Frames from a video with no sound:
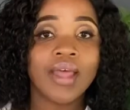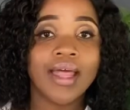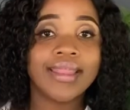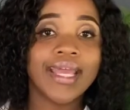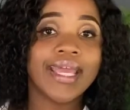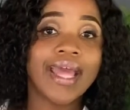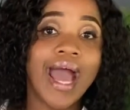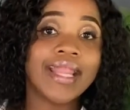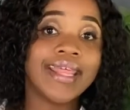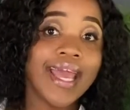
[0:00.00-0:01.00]

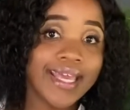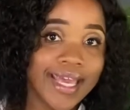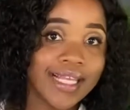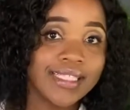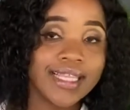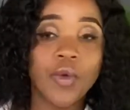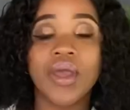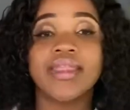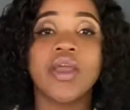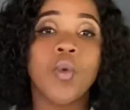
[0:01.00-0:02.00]
their kids the
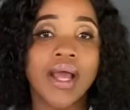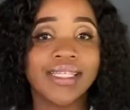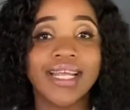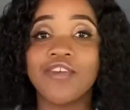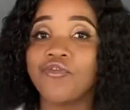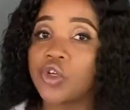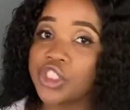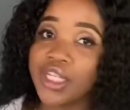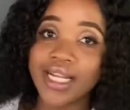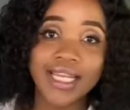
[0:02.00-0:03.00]
way they want. And
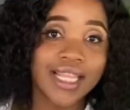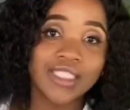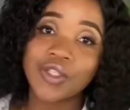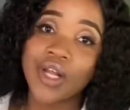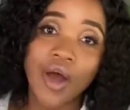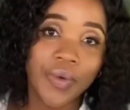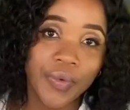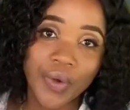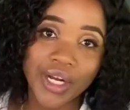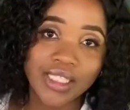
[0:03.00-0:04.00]
unfortunately, that's not how it
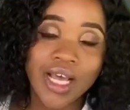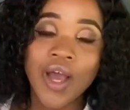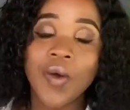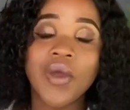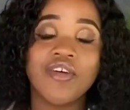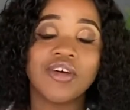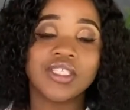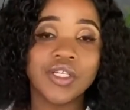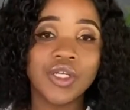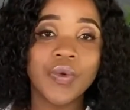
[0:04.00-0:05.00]
works. We have a
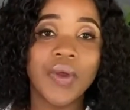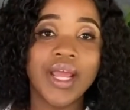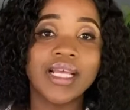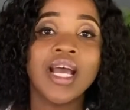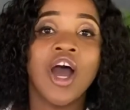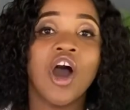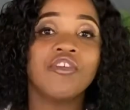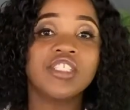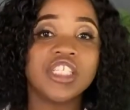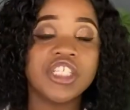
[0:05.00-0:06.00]
certain way
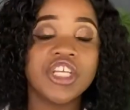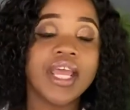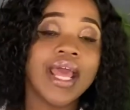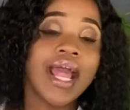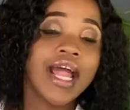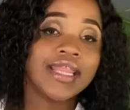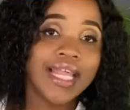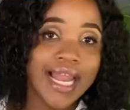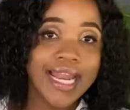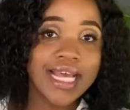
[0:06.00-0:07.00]
of teaching the
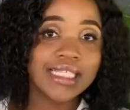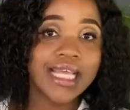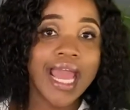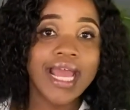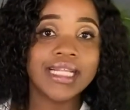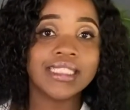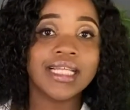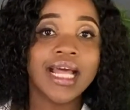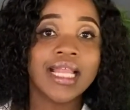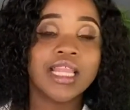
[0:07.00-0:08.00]
learners, and
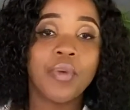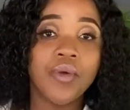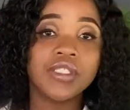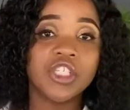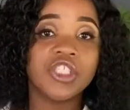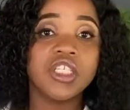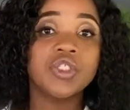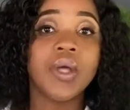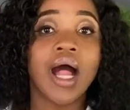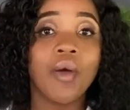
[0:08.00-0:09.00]
the parents just needs
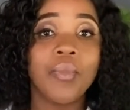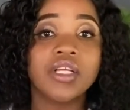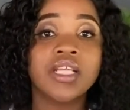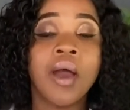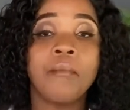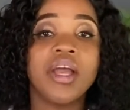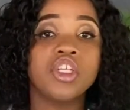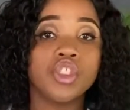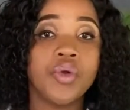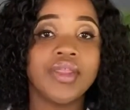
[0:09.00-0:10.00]
to help us by
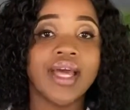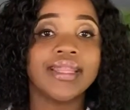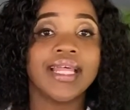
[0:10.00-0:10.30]
ensuring that the